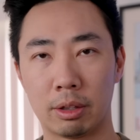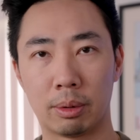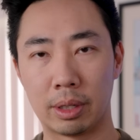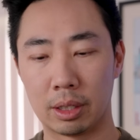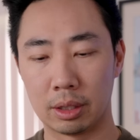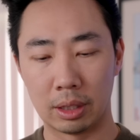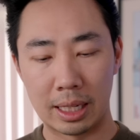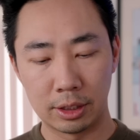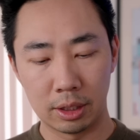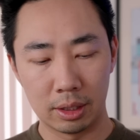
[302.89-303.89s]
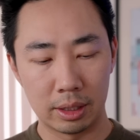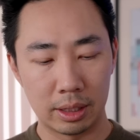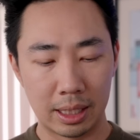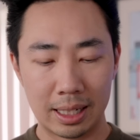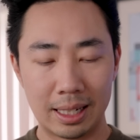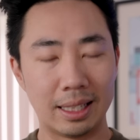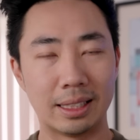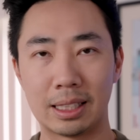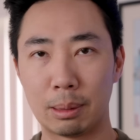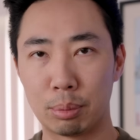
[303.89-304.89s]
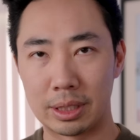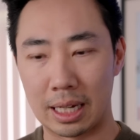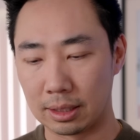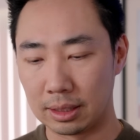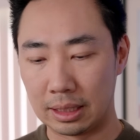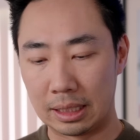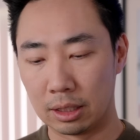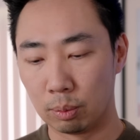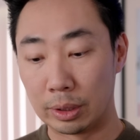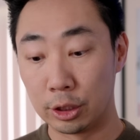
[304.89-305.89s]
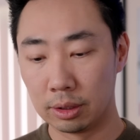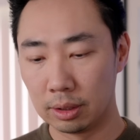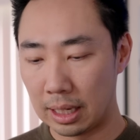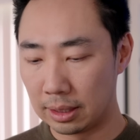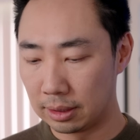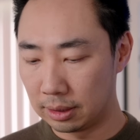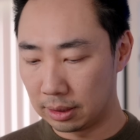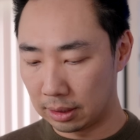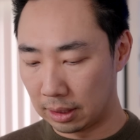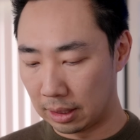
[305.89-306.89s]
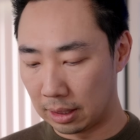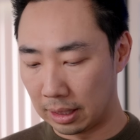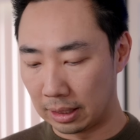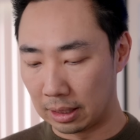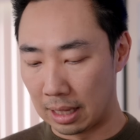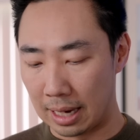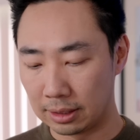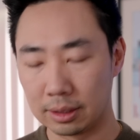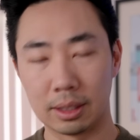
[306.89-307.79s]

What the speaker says: throwing on the lens hood. This thing protects the original lens and glass